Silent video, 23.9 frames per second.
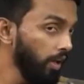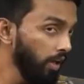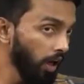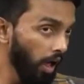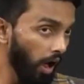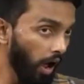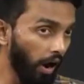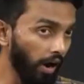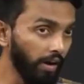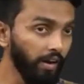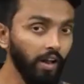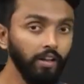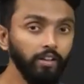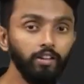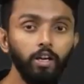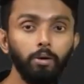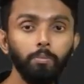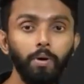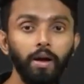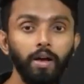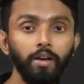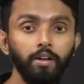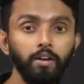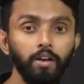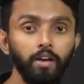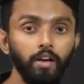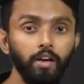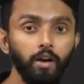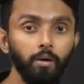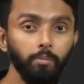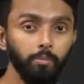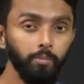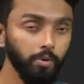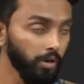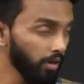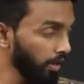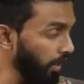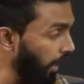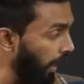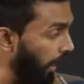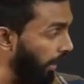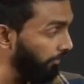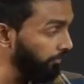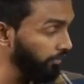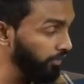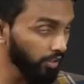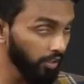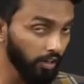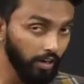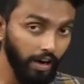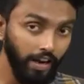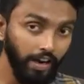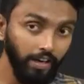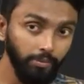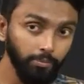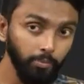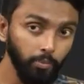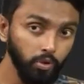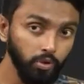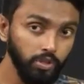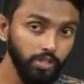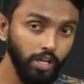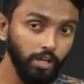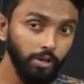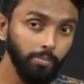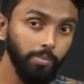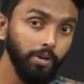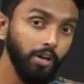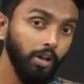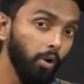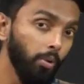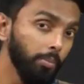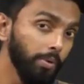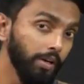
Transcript: Another binary number, after the rightmost set bit, how many